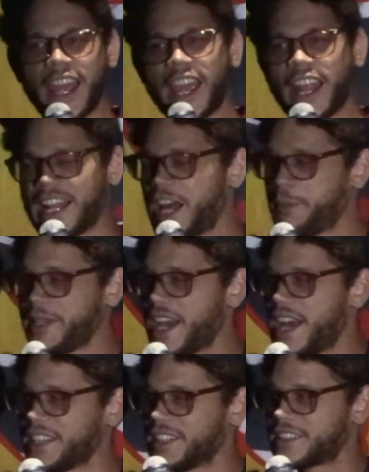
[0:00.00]
And I'll be
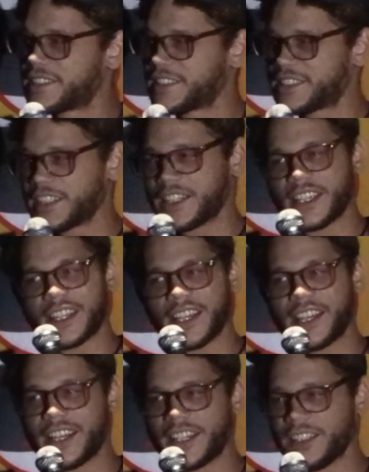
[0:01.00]
honest,
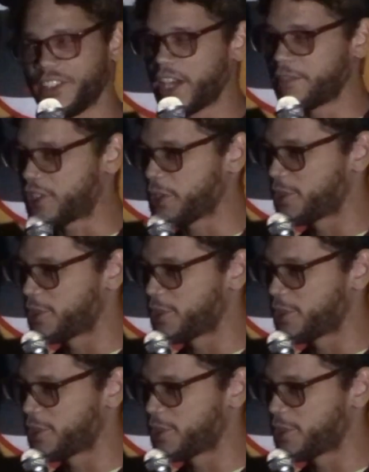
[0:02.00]
you have two